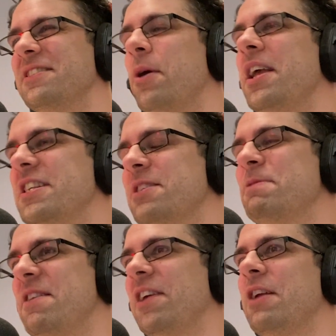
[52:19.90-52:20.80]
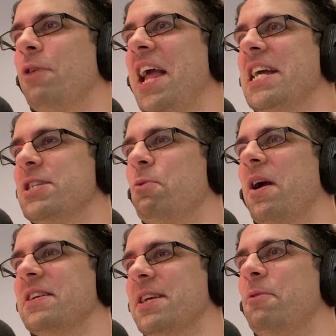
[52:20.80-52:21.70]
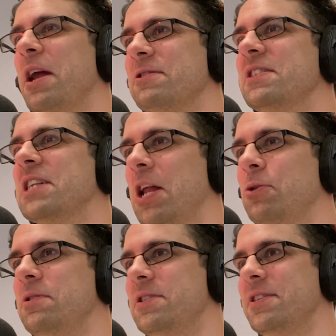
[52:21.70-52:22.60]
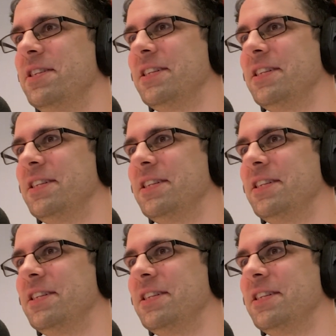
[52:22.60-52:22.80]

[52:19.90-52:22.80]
So I think it's specifically related to wearing someone else's clothes.